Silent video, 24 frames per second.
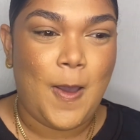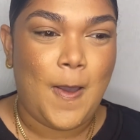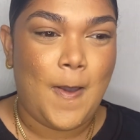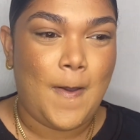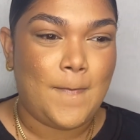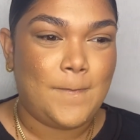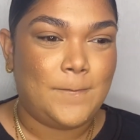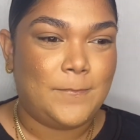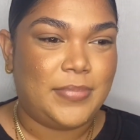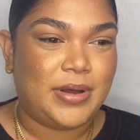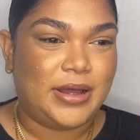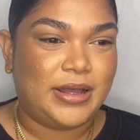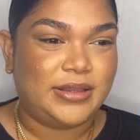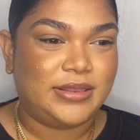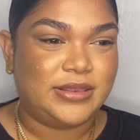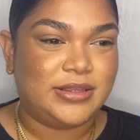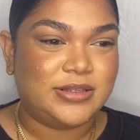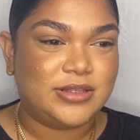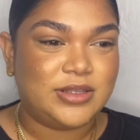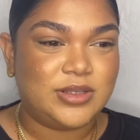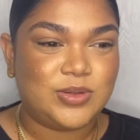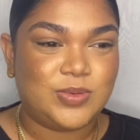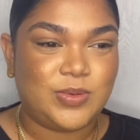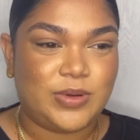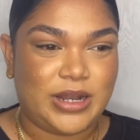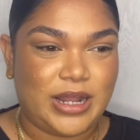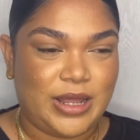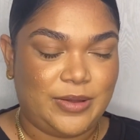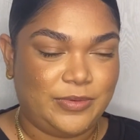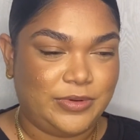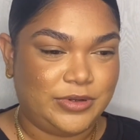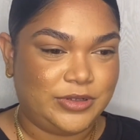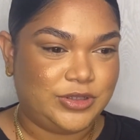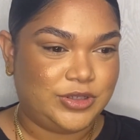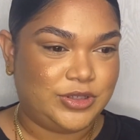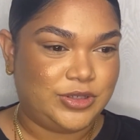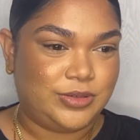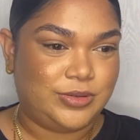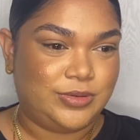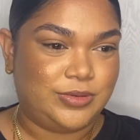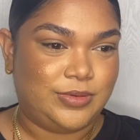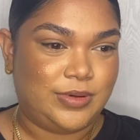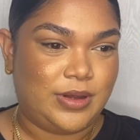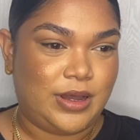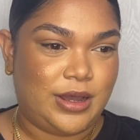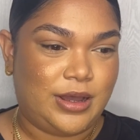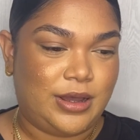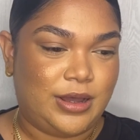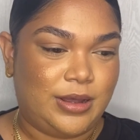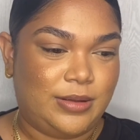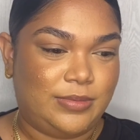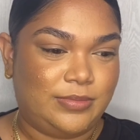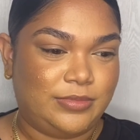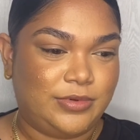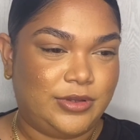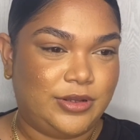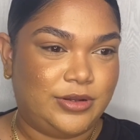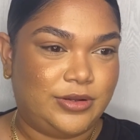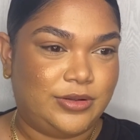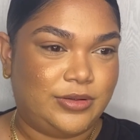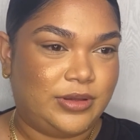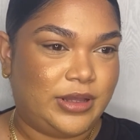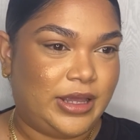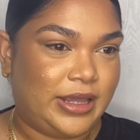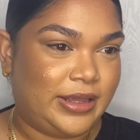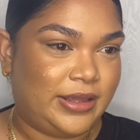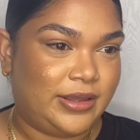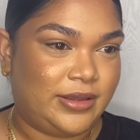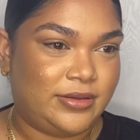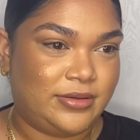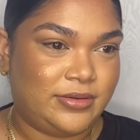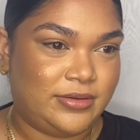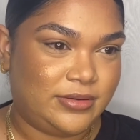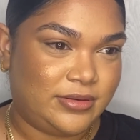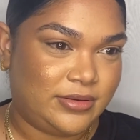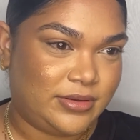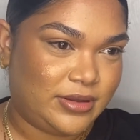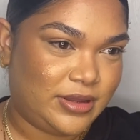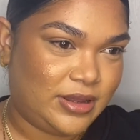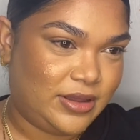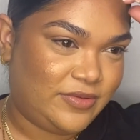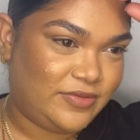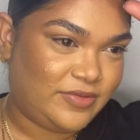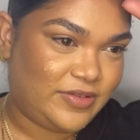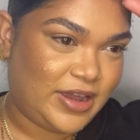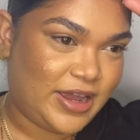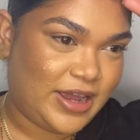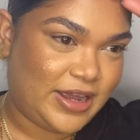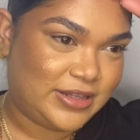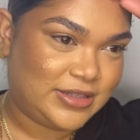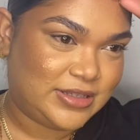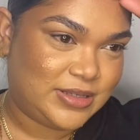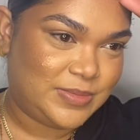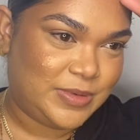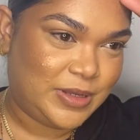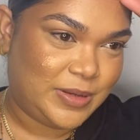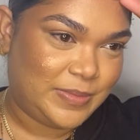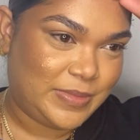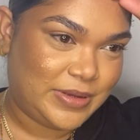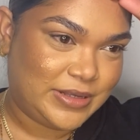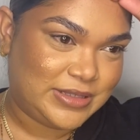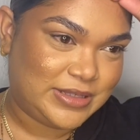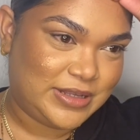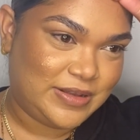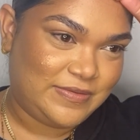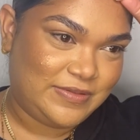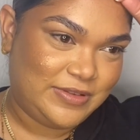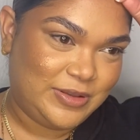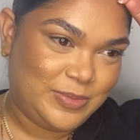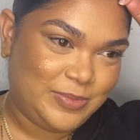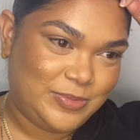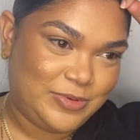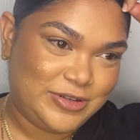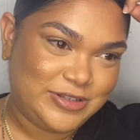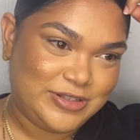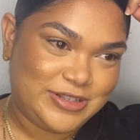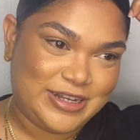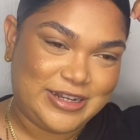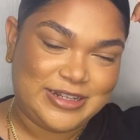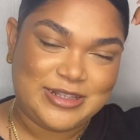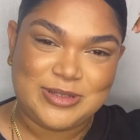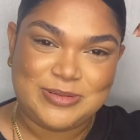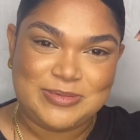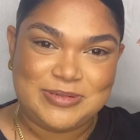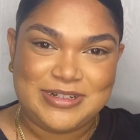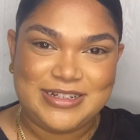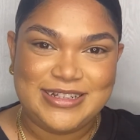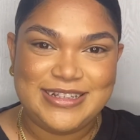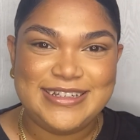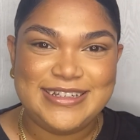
but this is what I would do, you know, like if I had to make myself look presentable.